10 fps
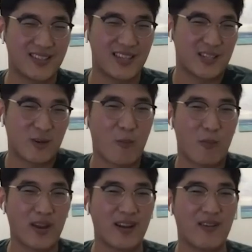because they just
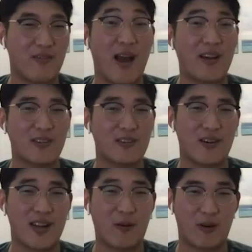don't bring enough
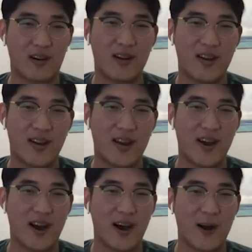value to our network.
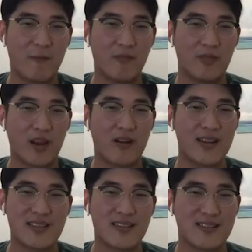
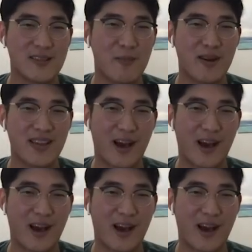There isn't